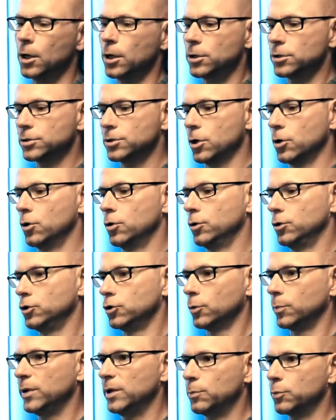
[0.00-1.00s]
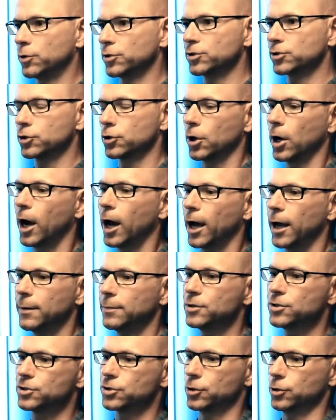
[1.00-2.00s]
So you'll be prescribed
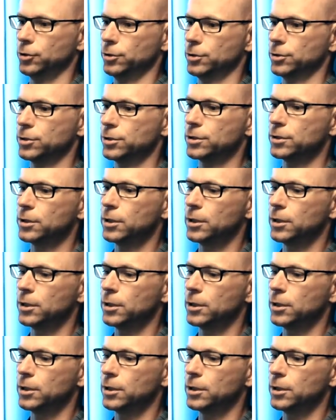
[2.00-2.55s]
certain